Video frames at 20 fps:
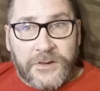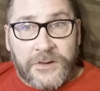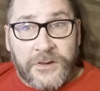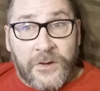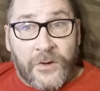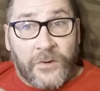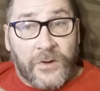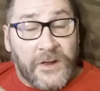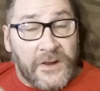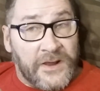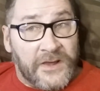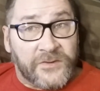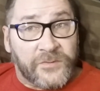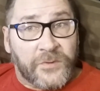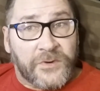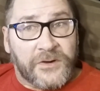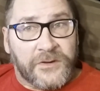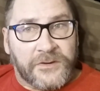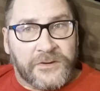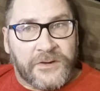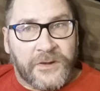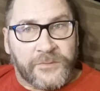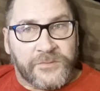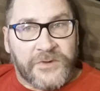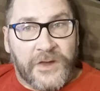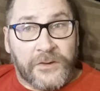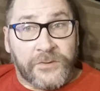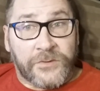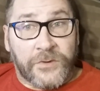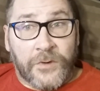And that's what it
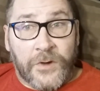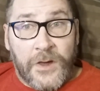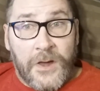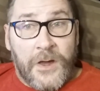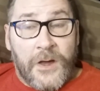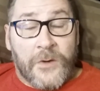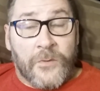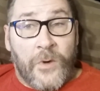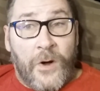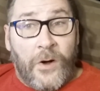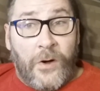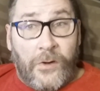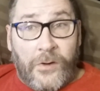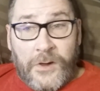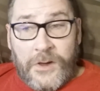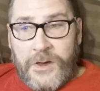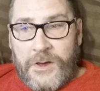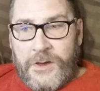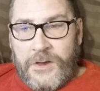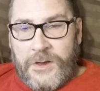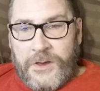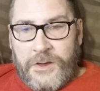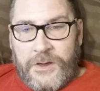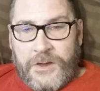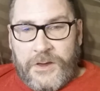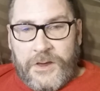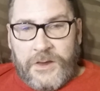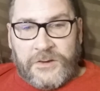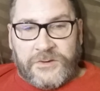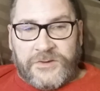comes down to. Well,
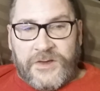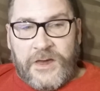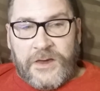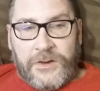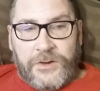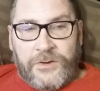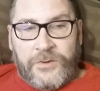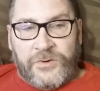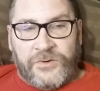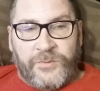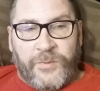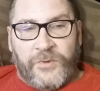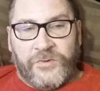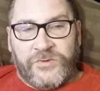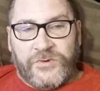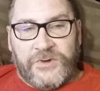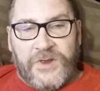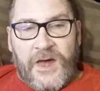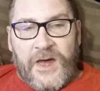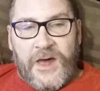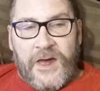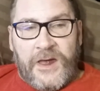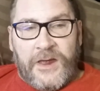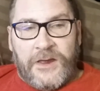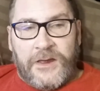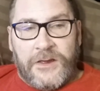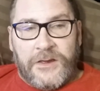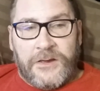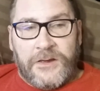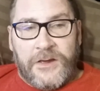it's like, you're supposed to
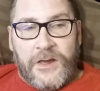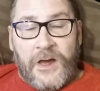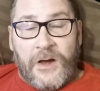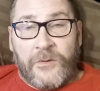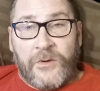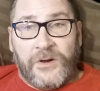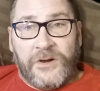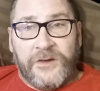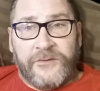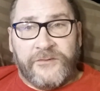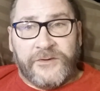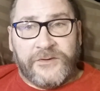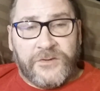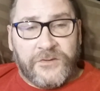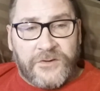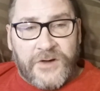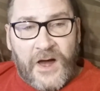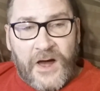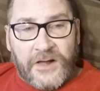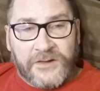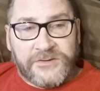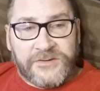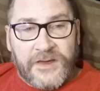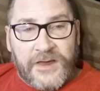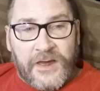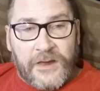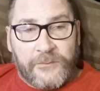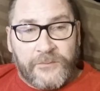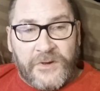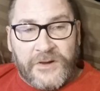die. I'm going to leave it to God's
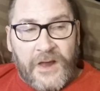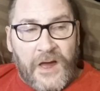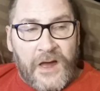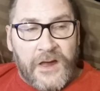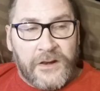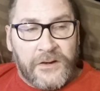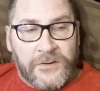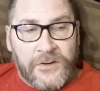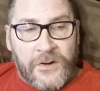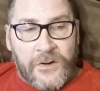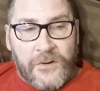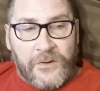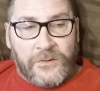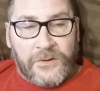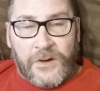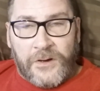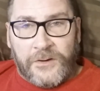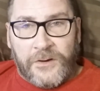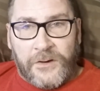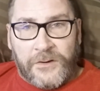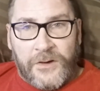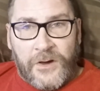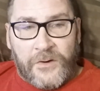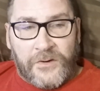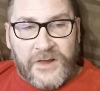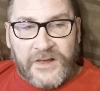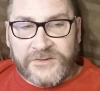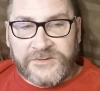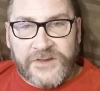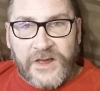hand. But
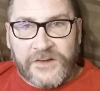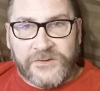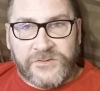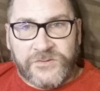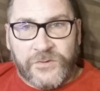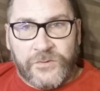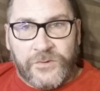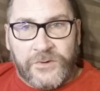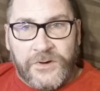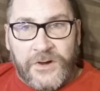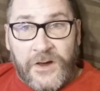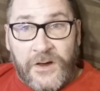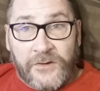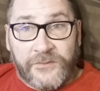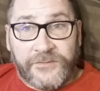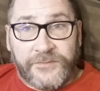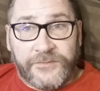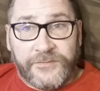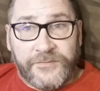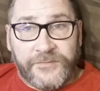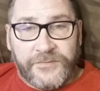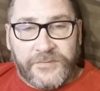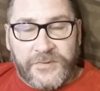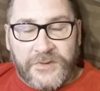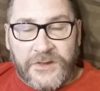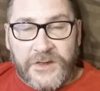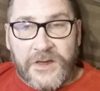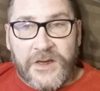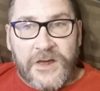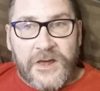no, that's not soon enough.
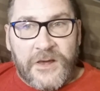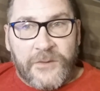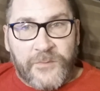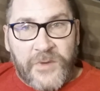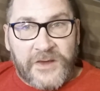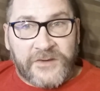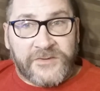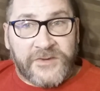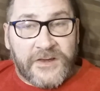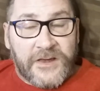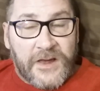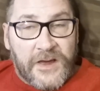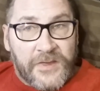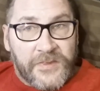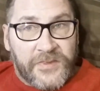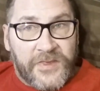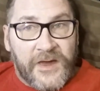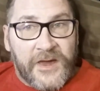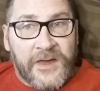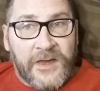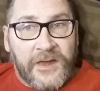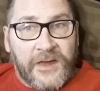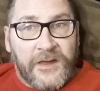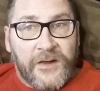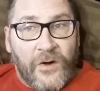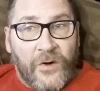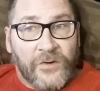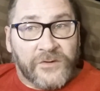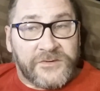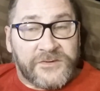Basically,
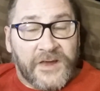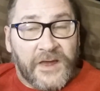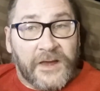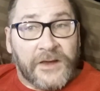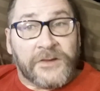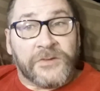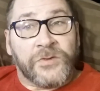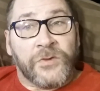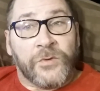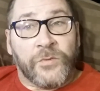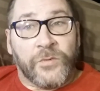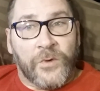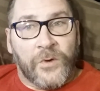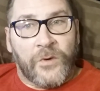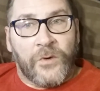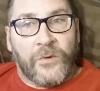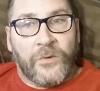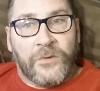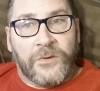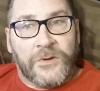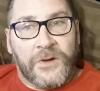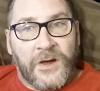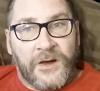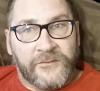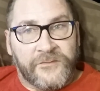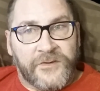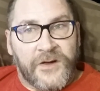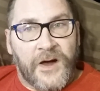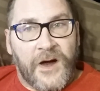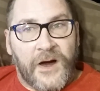they are taking the role
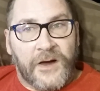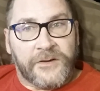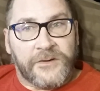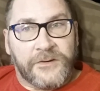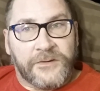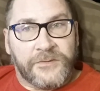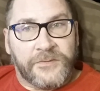of God